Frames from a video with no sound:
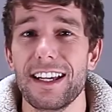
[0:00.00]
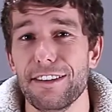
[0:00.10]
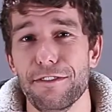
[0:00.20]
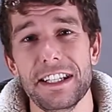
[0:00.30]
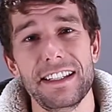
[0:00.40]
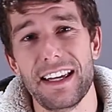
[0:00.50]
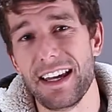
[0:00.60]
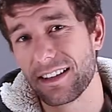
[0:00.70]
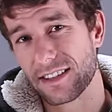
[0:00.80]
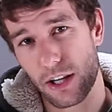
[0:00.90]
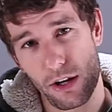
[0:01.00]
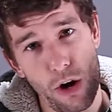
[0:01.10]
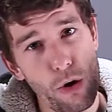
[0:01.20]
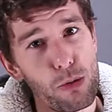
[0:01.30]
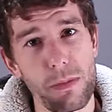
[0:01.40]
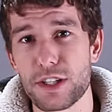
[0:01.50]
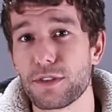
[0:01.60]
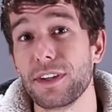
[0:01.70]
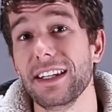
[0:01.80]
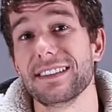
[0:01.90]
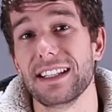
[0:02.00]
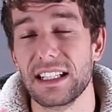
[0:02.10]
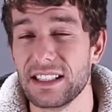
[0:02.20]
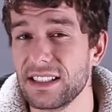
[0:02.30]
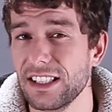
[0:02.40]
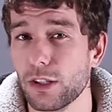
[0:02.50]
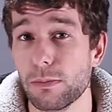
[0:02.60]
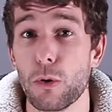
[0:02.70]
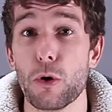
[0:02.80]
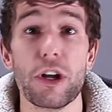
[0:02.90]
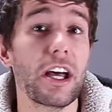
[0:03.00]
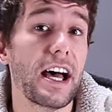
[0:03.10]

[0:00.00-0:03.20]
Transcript: the VTX, a whole bunch of things in a single board.